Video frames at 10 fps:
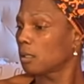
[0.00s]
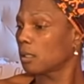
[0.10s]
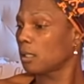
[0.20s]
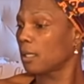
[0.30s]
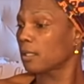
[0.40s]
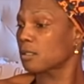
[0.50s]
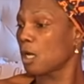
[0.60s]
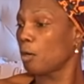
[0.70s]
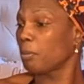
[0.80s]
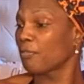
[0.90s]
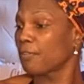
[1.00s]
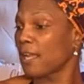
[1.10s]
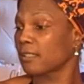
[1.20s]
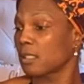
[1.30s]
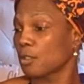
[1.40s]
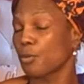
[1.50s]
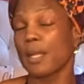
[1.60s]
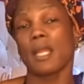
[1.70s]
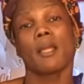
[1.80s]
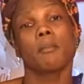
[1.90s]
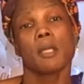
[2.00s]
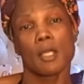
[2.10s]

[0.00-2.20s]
Yeah, Tone Perfecting Cream.